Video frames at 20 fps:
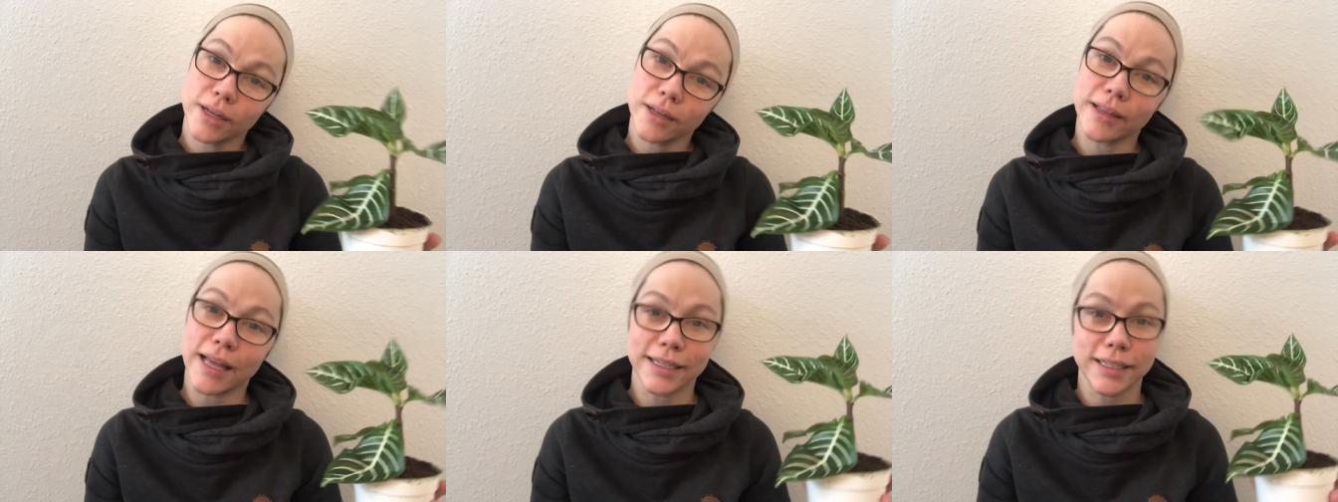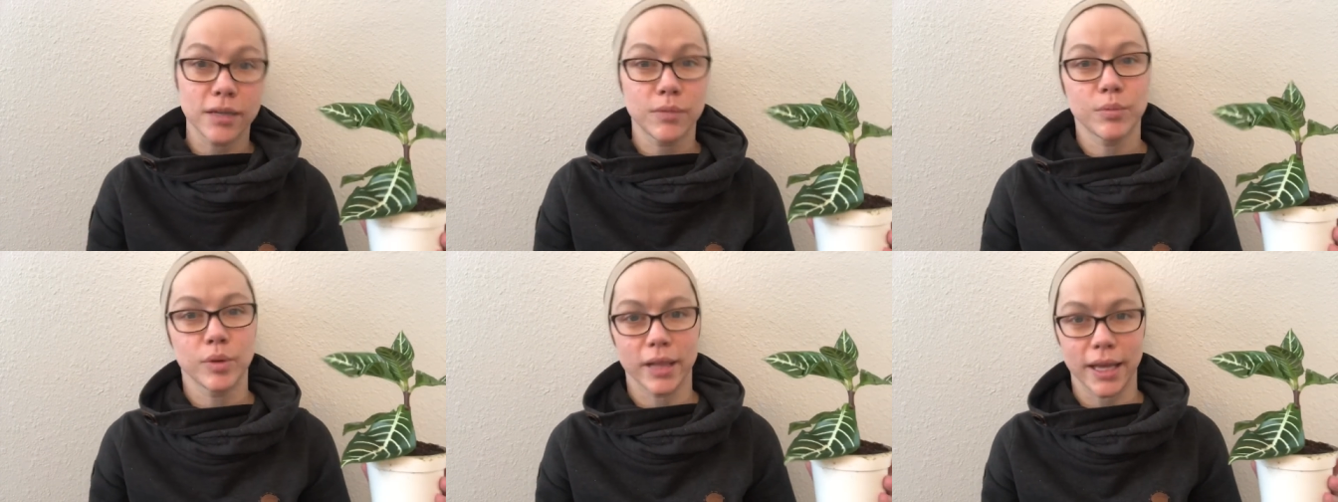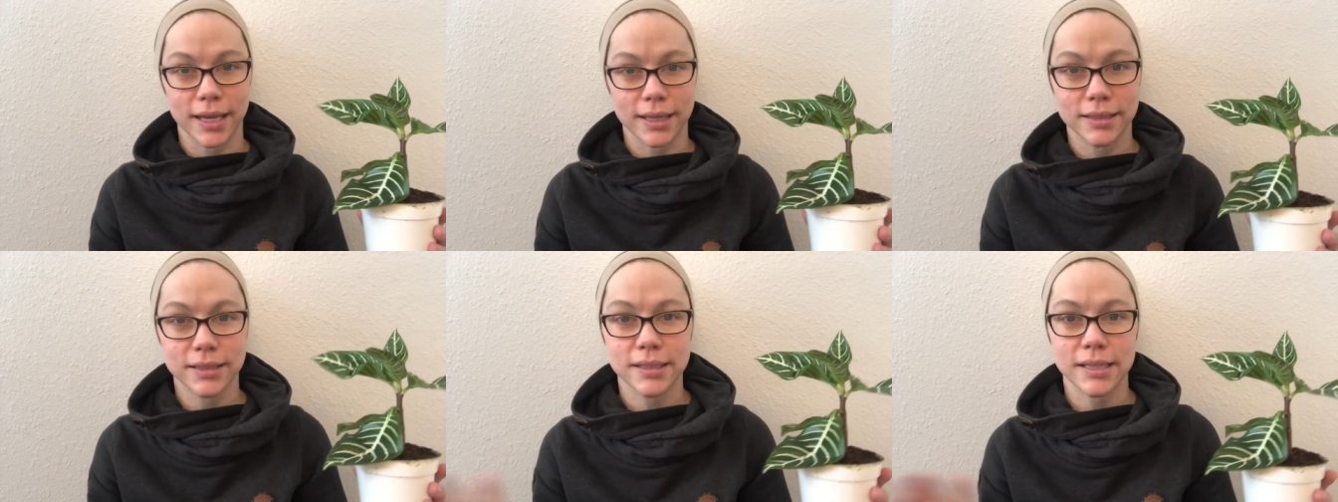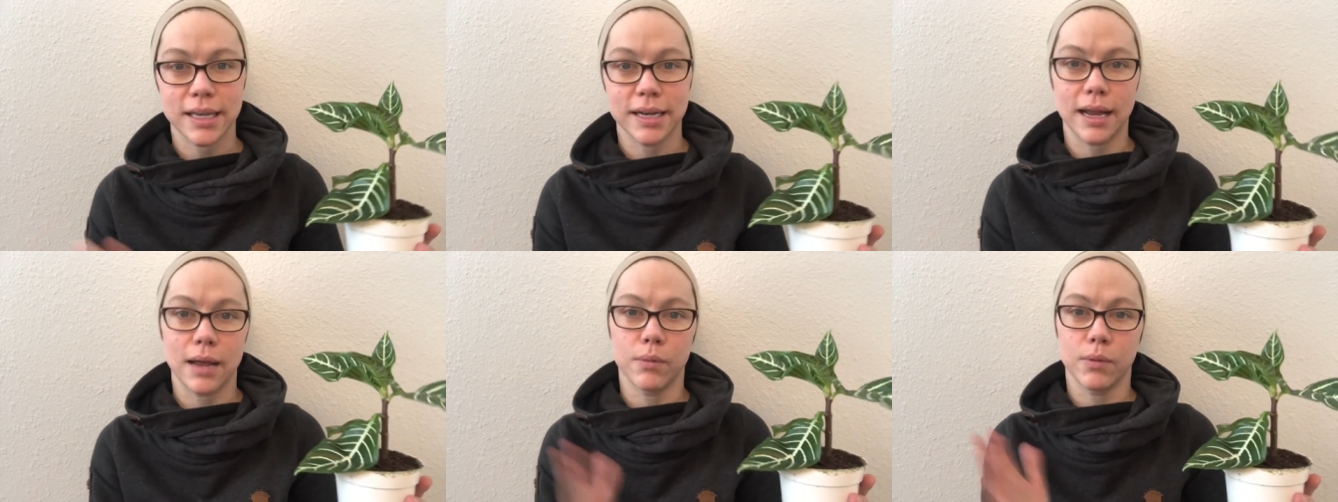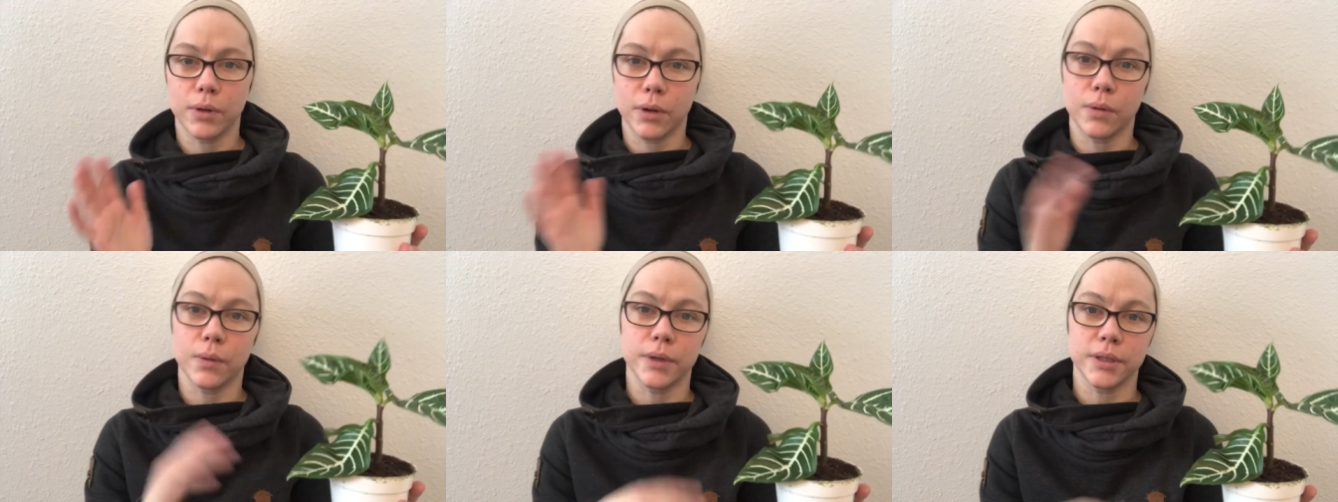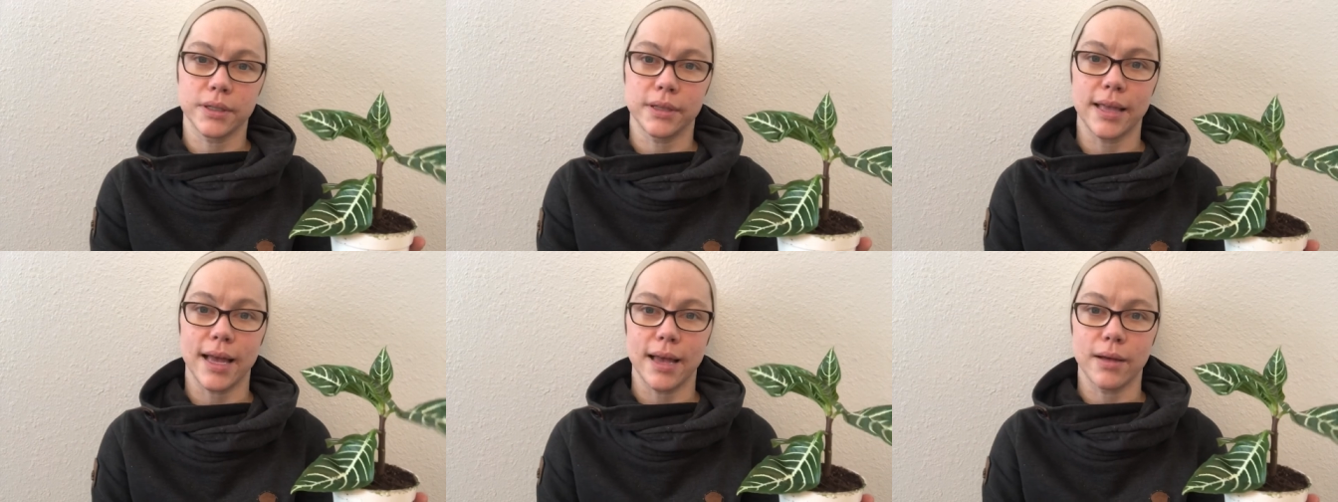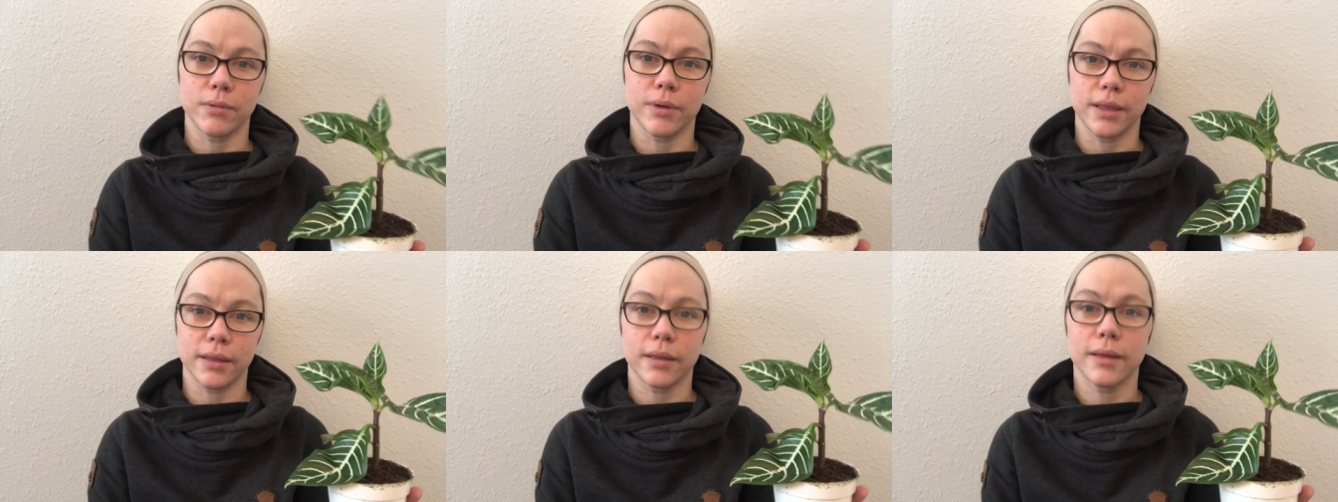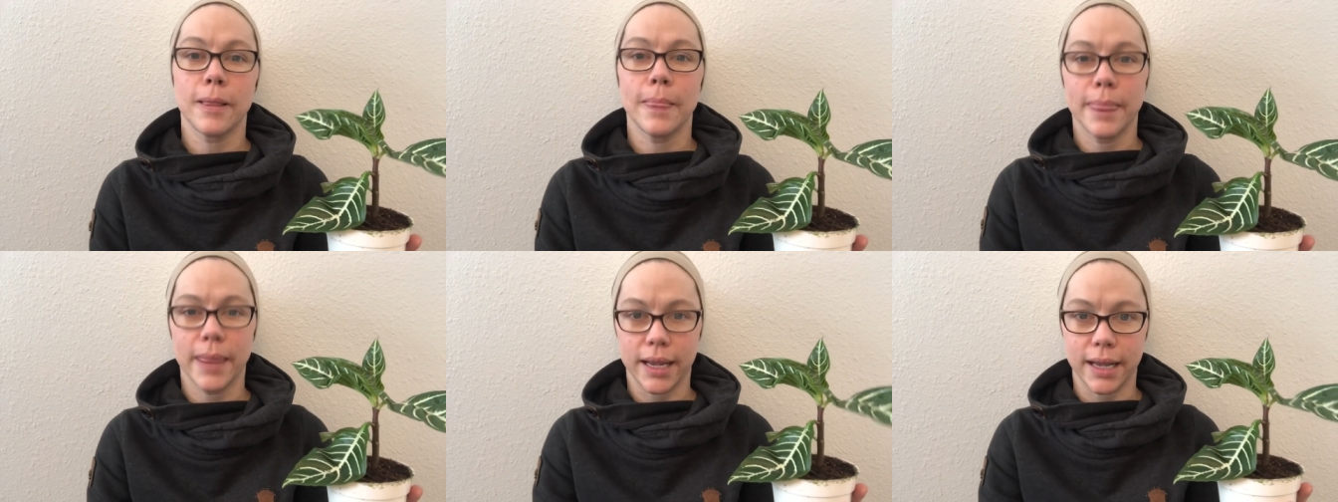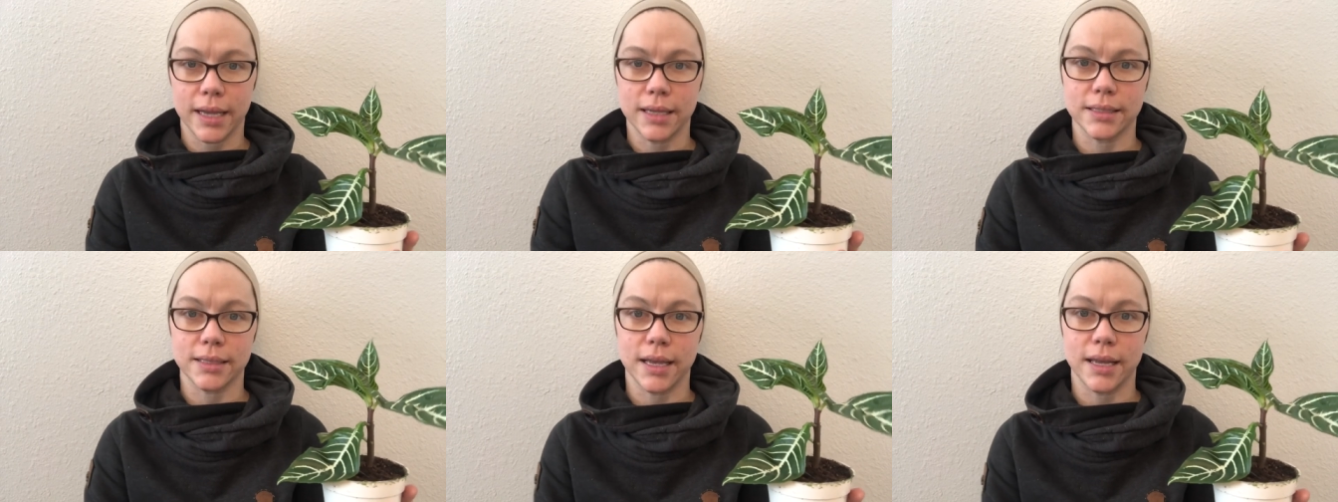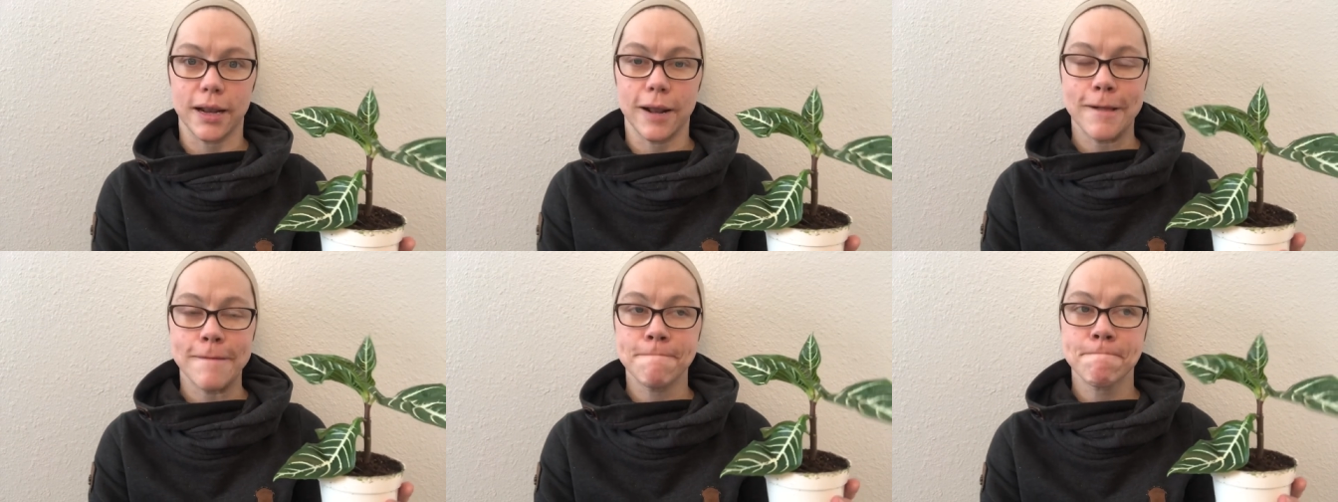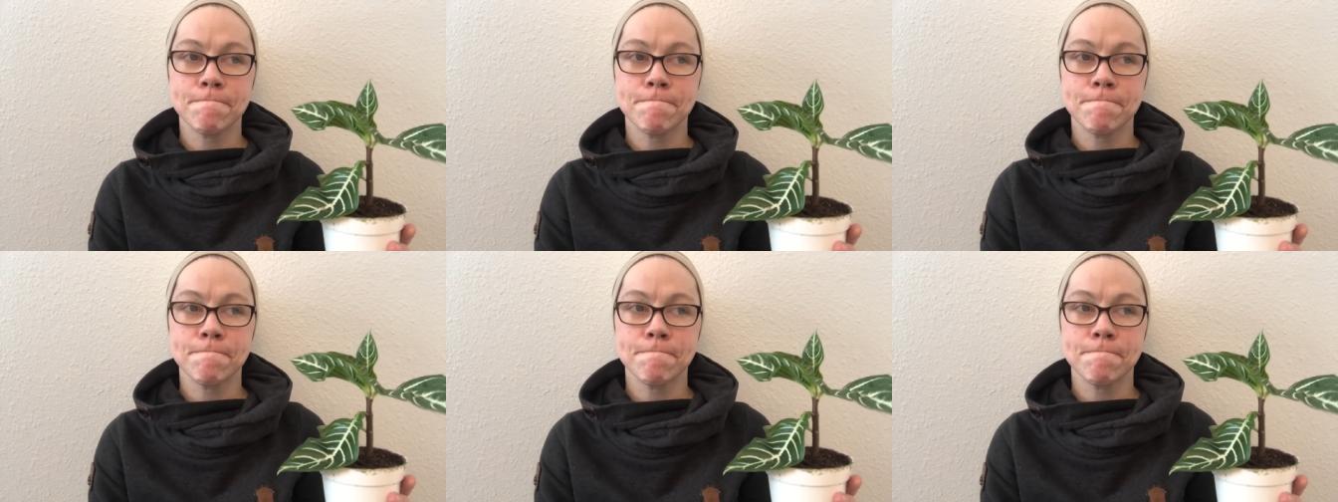collecting plants and I will go into that with like I said